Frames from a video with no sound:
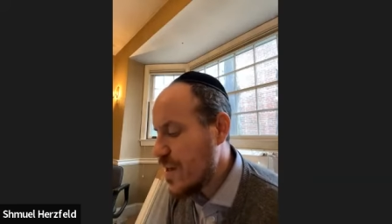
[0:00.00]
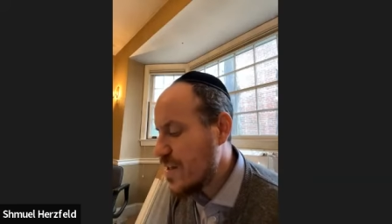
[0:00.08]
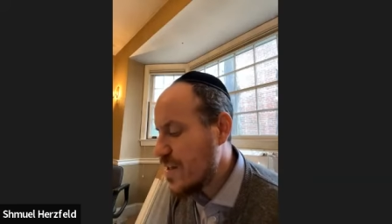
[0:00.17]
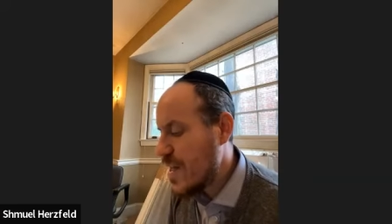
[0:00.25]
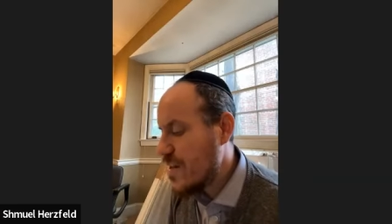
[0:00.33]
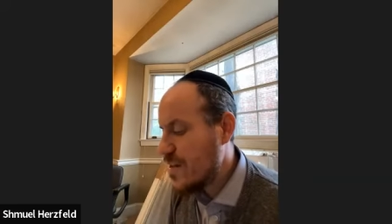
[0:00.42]

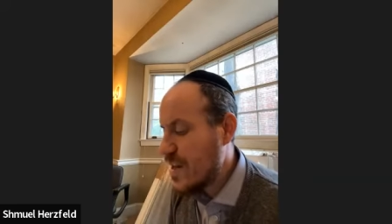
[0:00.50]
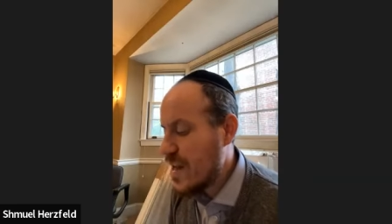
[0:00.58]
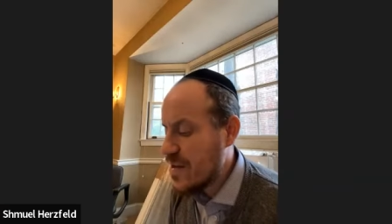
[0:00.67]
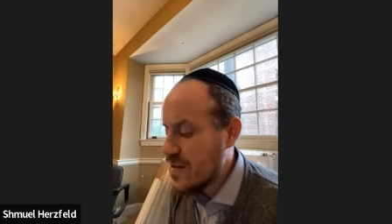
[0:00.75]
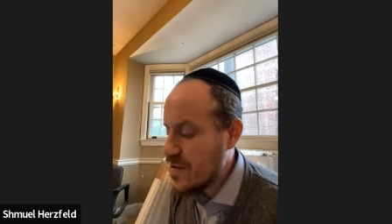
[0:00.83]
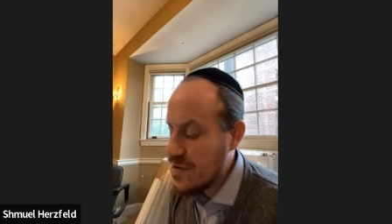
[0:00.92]
Tanya
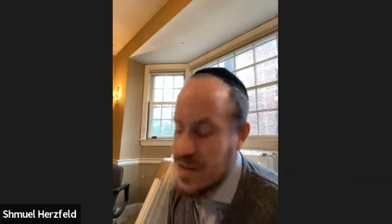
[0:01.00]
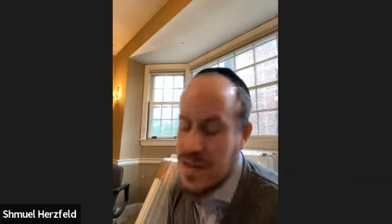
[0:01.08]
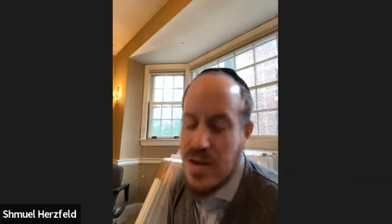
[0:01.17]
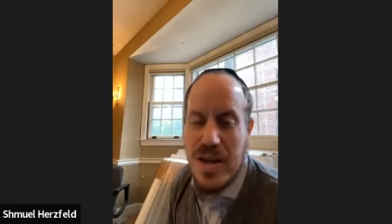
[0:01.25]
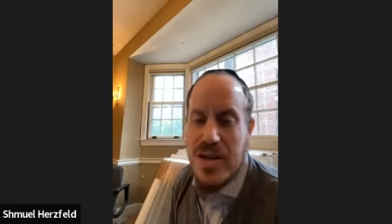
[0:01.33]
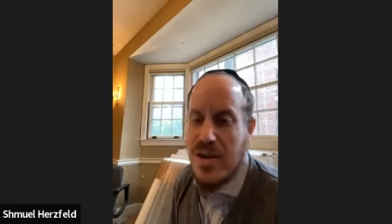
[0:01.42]
Tanya. So he said,
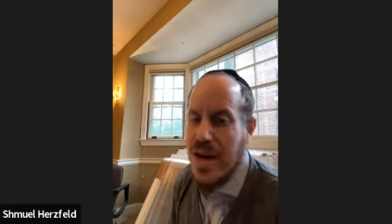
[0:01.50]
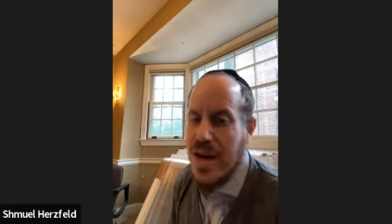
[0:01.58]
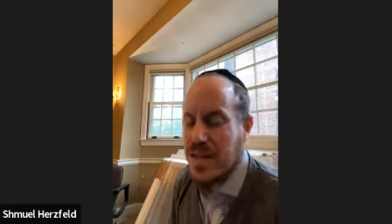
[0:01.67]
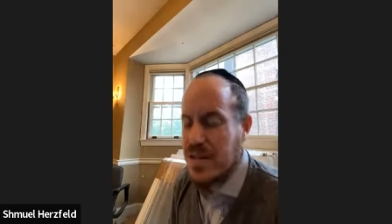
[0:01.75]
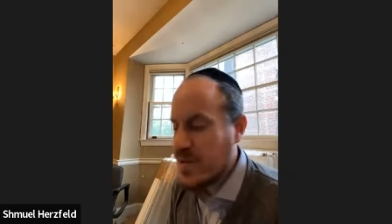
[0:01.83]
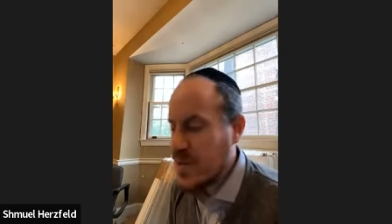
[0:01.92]
okay, you have
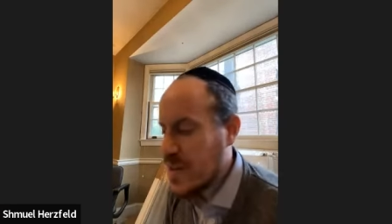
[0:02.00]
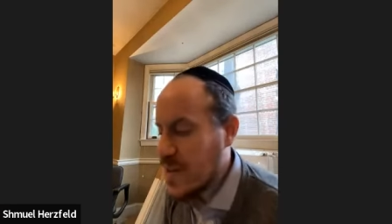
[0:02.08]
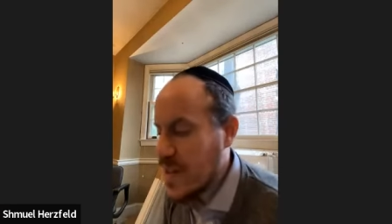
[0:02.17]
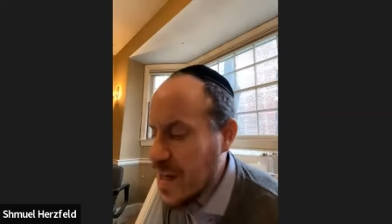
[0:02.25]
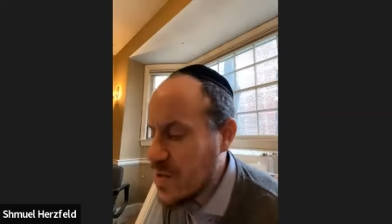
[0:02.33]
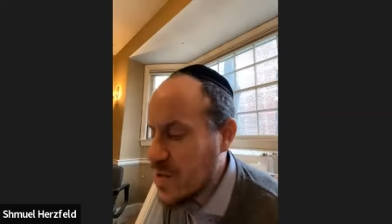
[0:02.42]
explicit
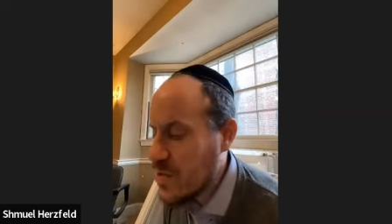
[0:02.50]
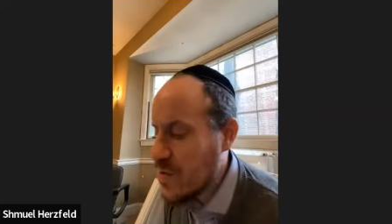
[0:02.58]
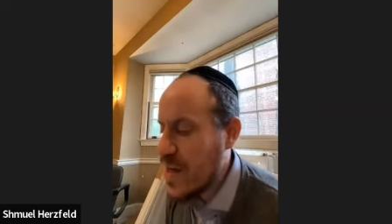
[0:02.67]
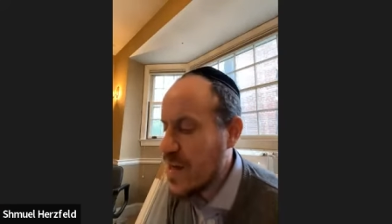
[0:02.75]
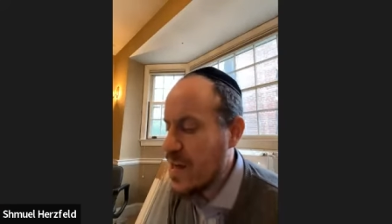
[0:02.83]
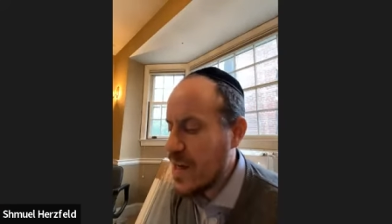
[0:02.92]
text. You're
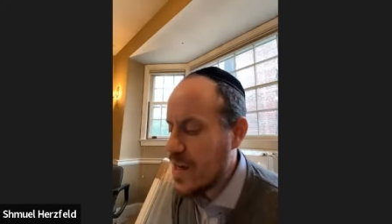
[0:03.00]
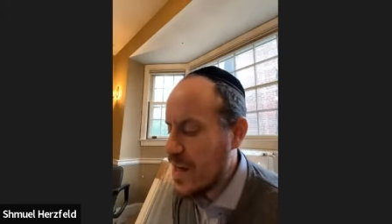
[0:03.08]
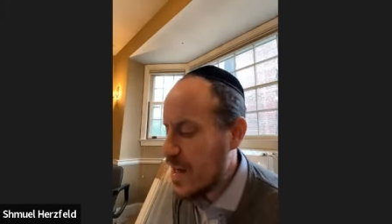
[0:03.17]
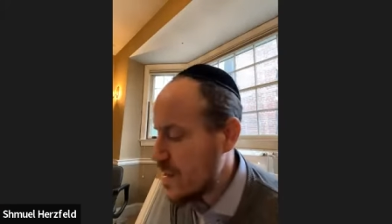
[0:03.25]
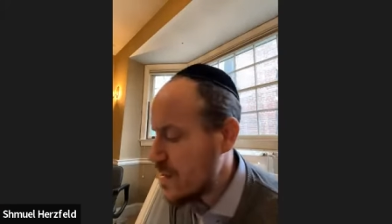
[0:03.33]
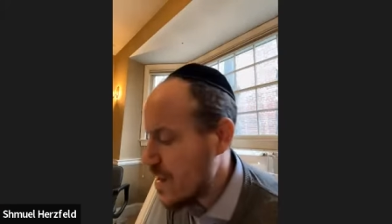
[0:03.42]
right, and
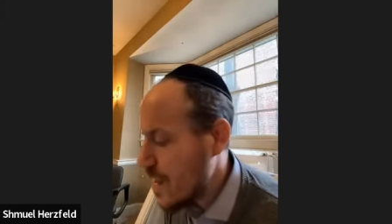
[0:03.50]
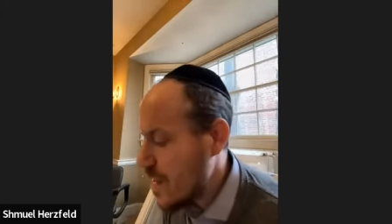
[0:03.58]
i